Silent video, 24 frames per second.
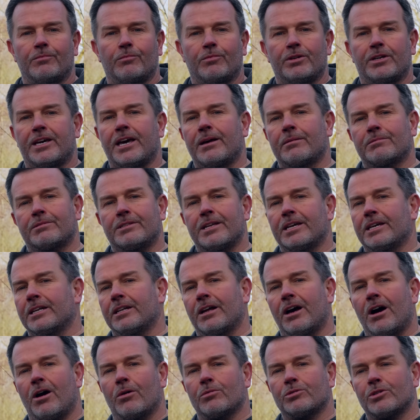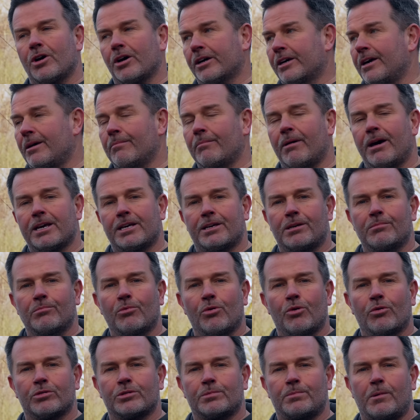We kept digging holes, I kept making
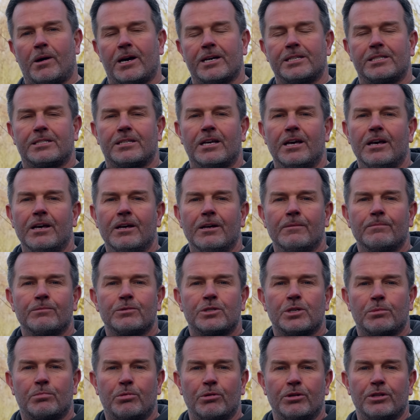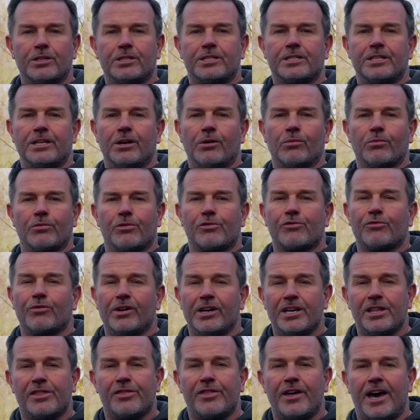more space to put the silt,
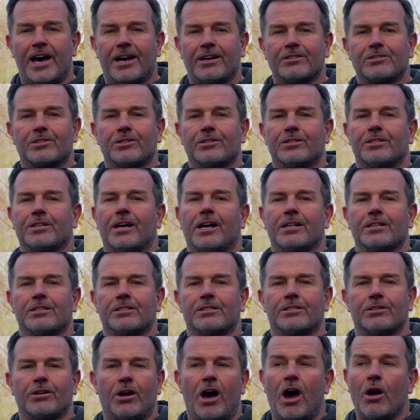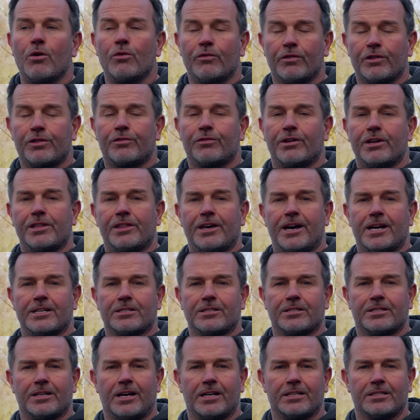3,000 tonnes, over
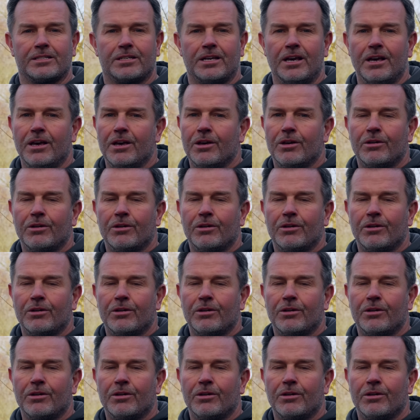3,000 tonnes,